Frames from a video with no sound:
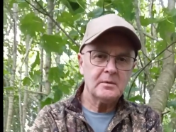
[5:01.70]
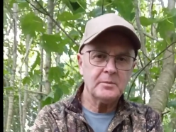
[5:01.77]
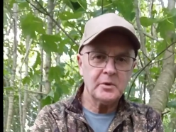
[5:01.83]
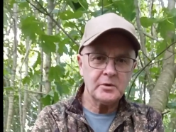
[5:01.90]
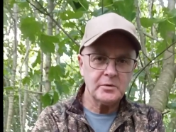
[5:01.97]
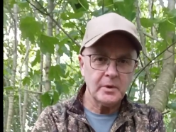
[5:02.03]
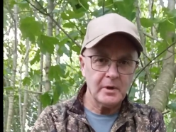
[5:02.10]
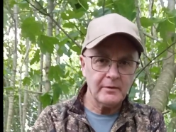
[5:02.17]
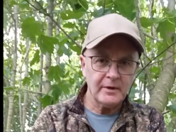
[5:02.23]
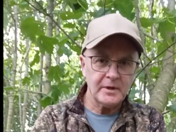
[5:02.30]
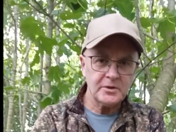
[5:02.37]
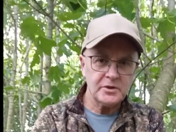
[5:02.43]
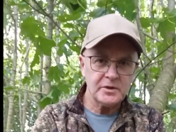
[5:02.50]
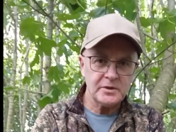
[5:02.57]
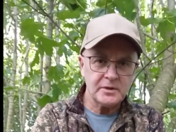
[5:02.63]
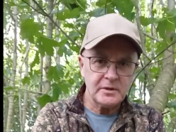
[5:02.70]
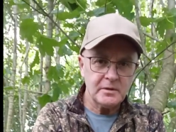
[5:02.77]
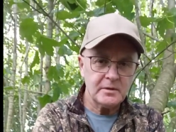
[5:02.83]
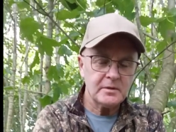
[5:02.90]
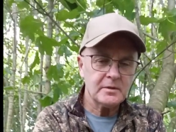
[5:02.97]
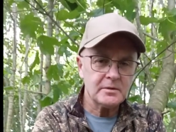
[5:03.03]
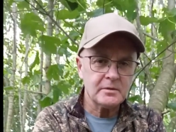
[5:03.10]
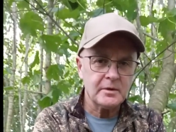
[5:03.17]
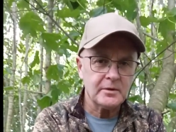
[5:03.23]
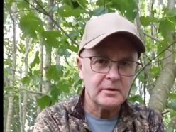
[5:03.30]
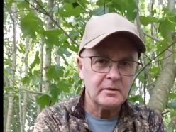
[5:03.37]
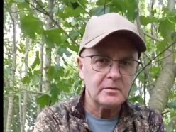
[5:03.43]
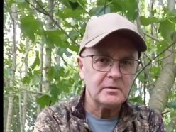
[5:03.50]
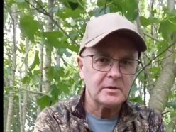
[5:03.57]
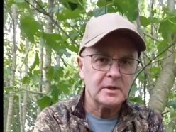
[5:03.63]
about 12 inches. So I
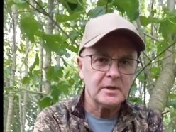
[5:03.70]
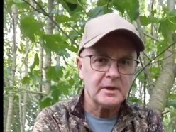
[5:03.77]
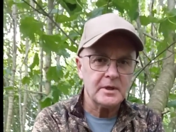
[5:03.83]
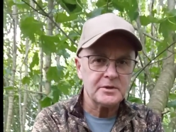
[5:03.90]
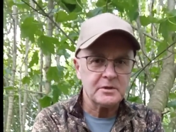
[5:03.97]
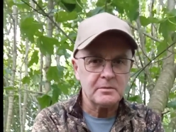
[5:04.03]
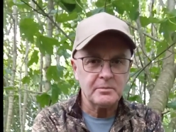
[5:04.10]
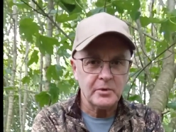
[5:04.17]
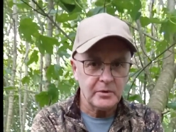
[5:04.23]
thought, okay, that's going